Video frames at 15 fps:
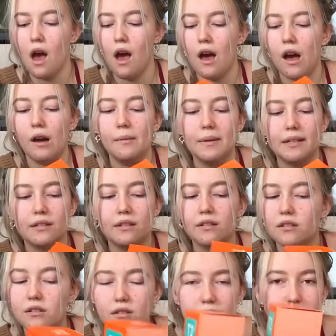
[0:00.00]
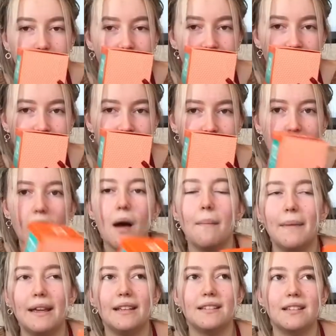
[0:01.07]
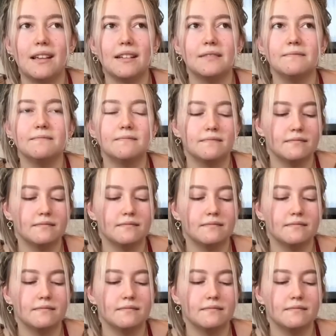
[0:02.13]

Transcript: Um, it's just amazing.